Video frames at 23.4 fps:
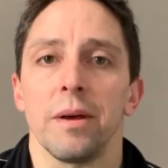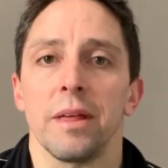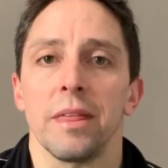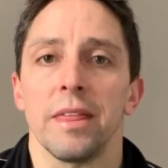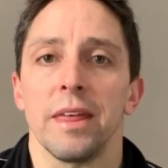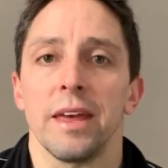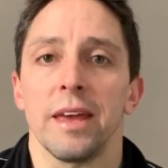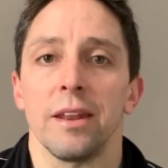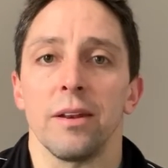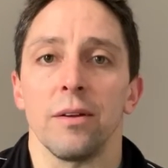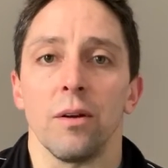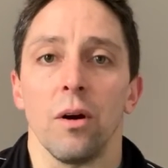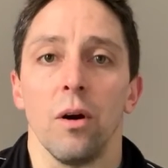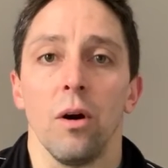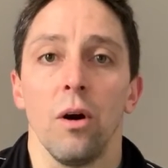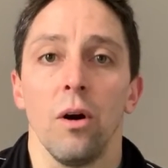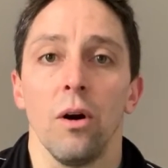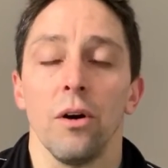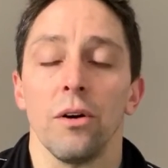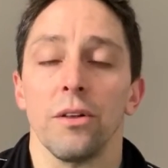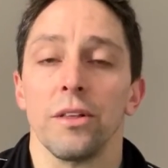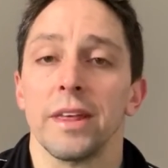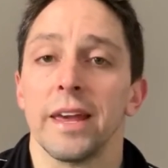then
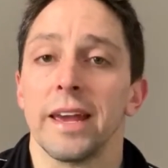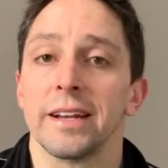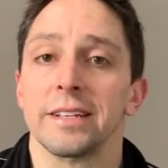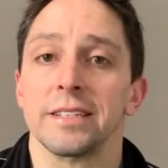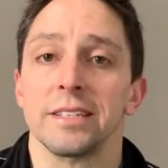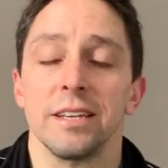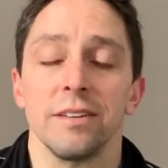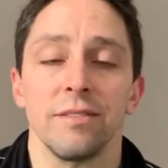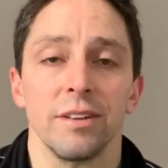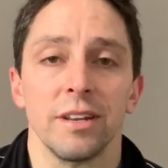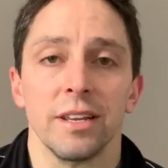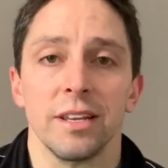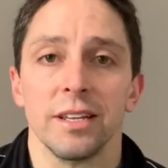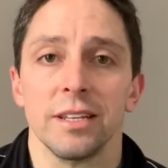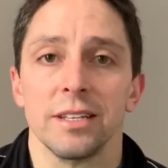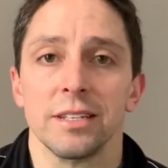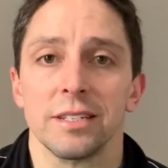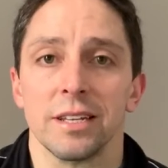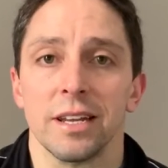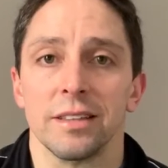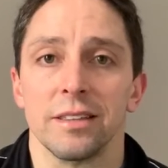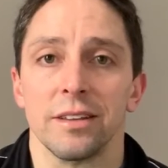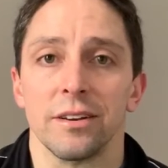all the
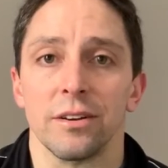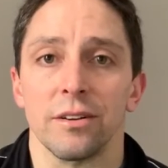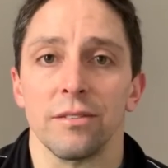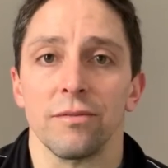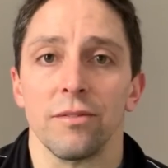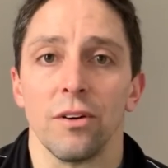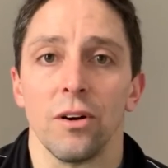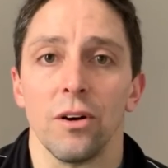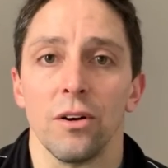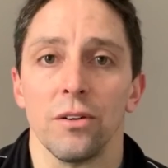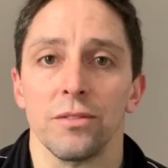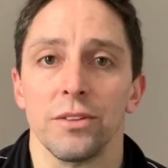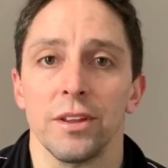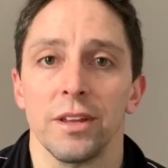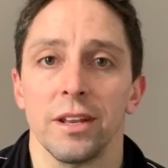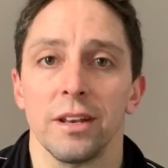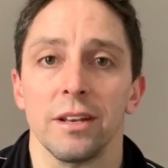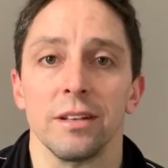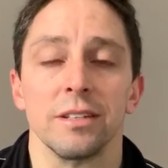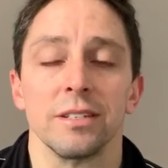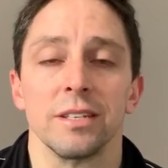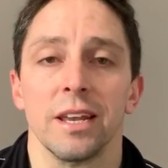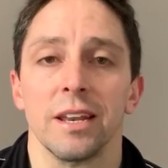activities that they're involved
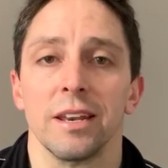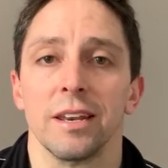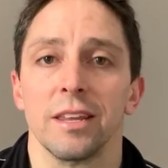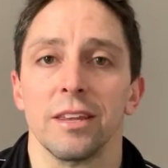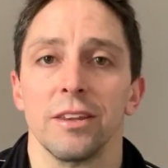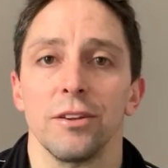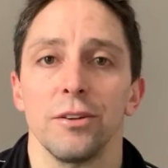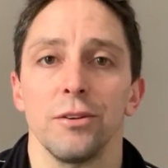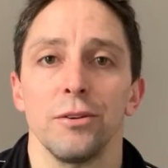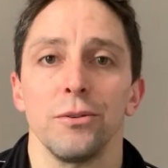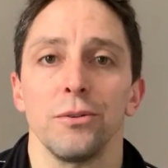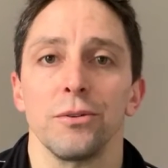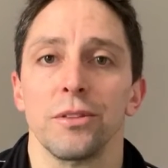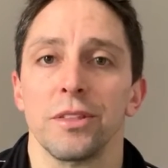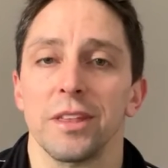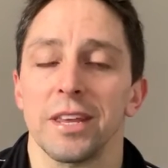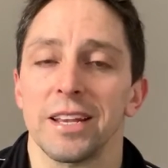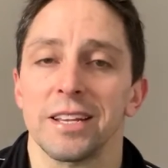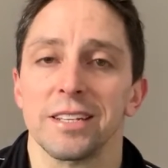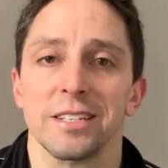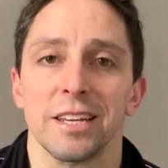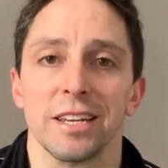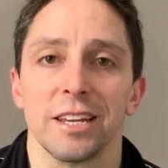in, sending you
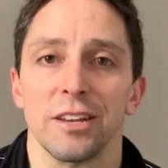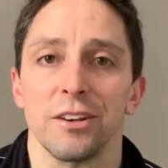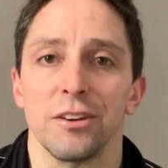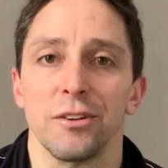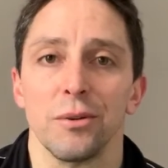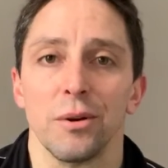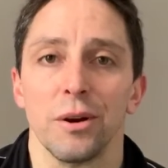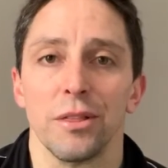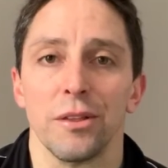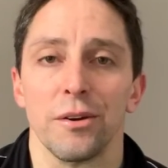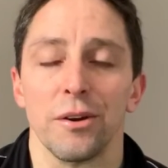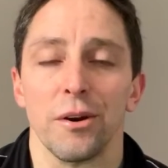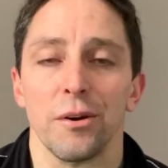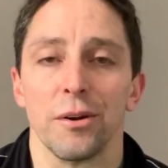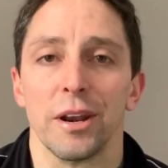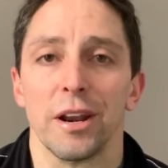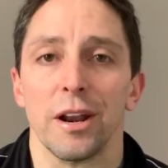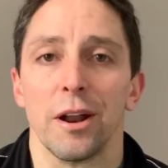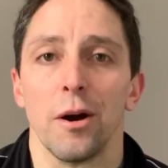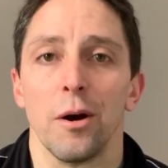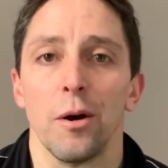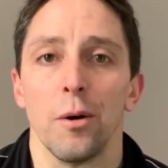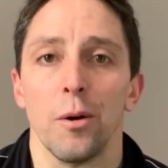things they can do on their own
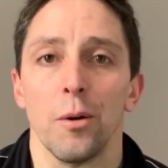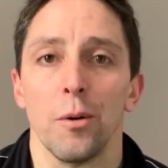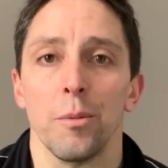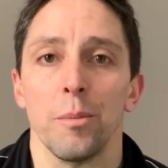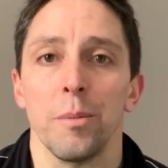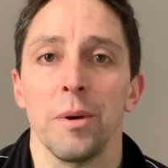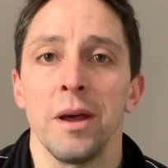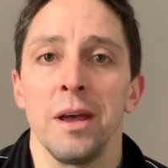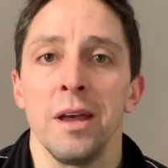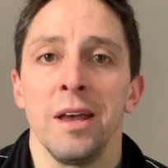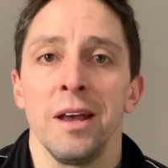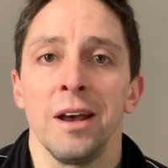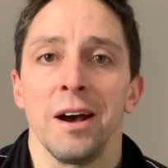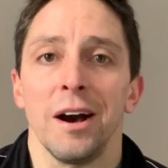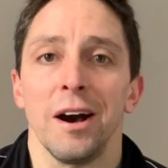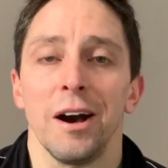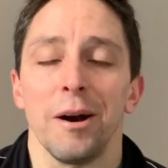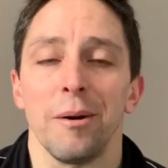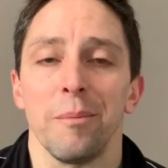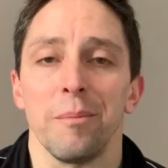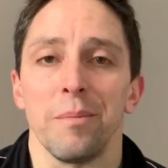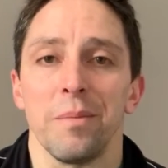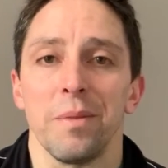at home,
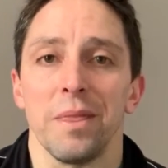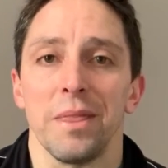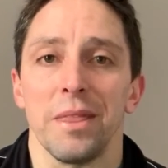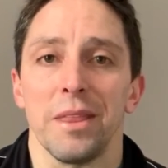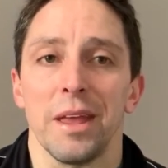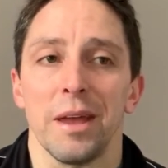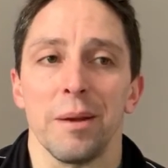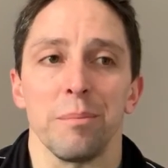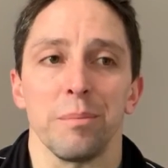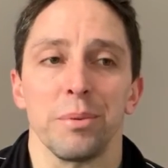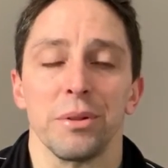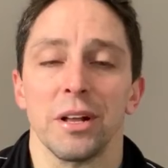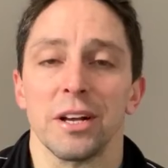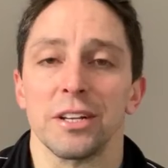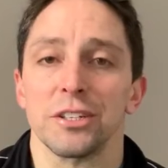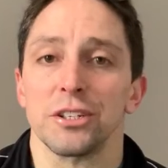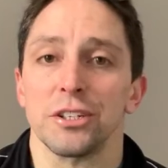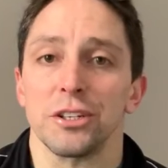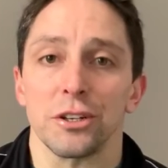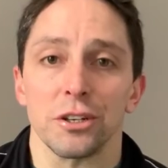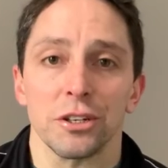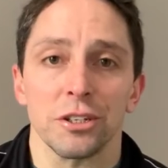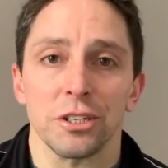and
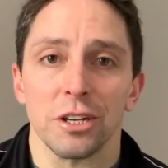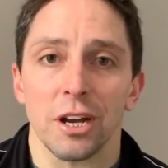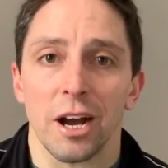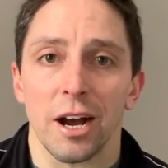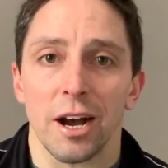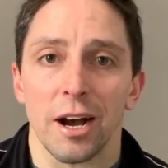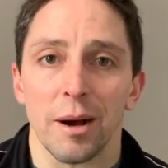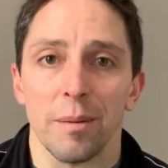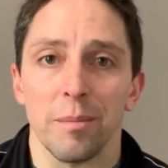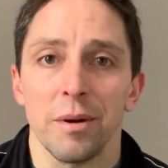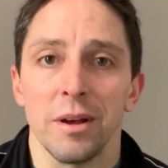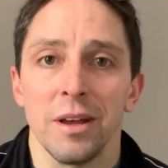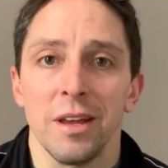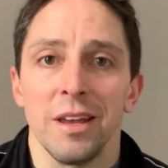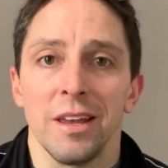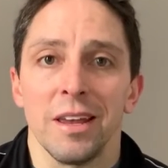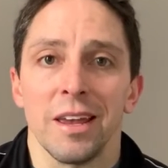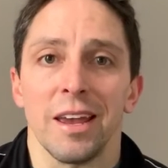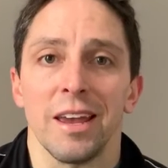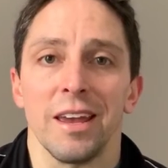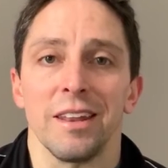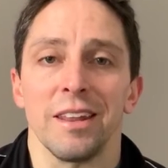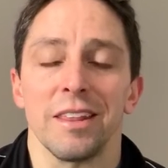plus your job
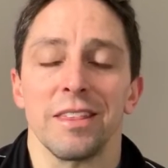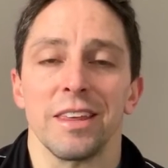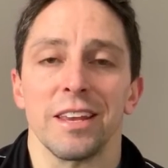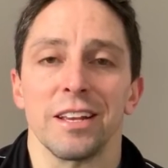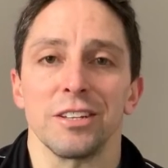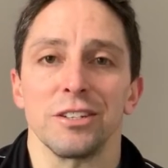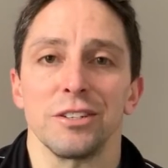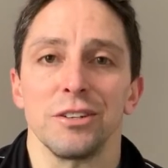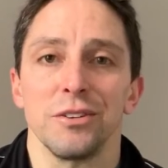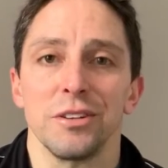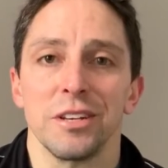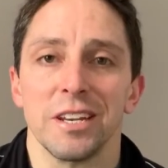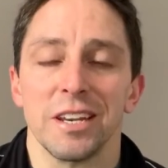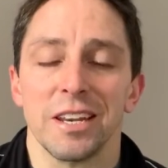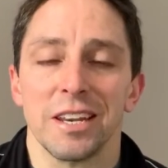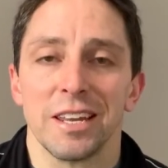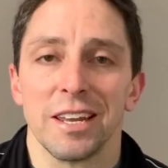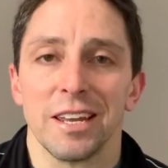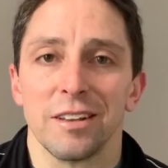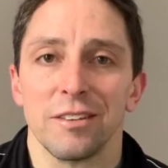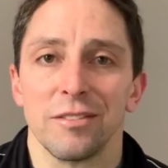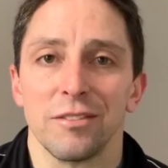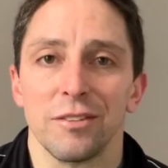and the things you need to
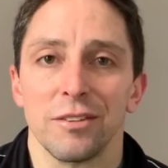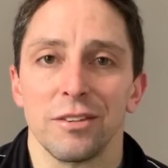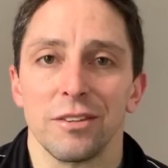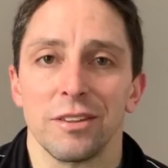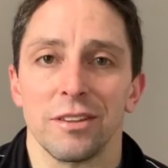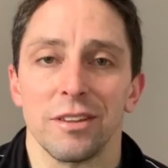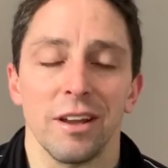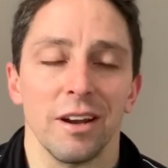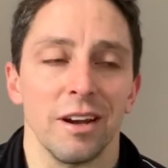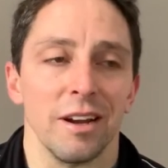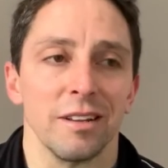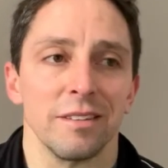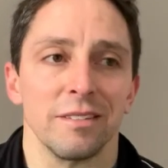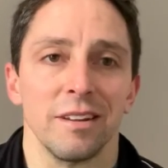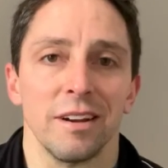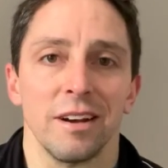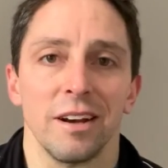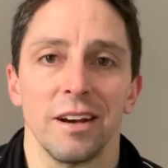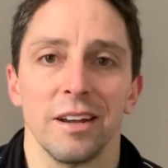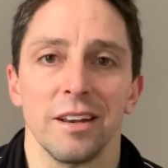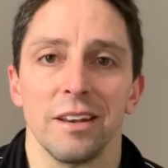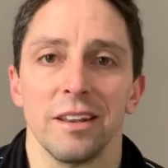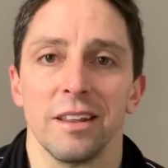get
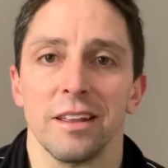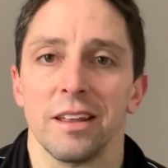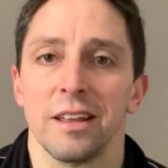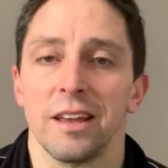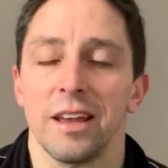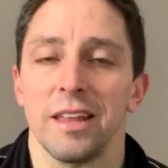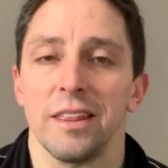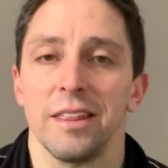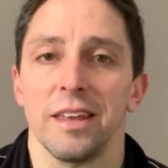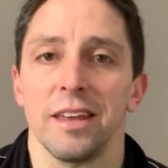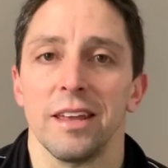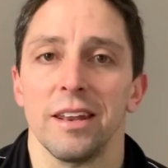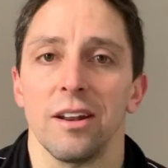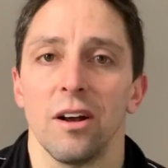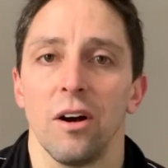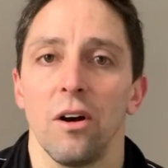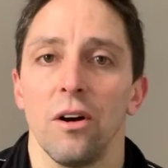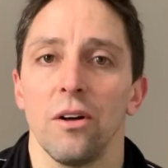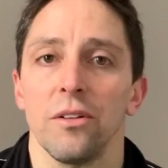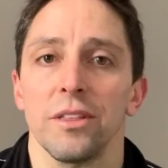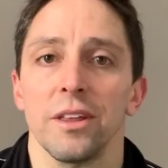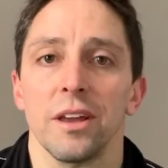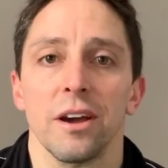done, and then
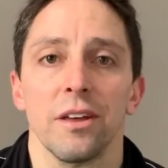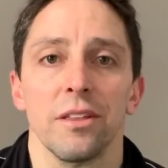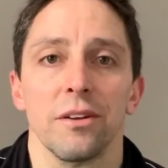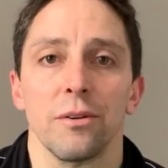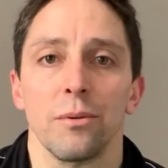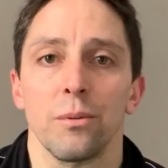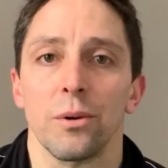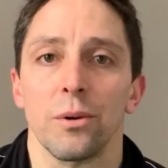all the other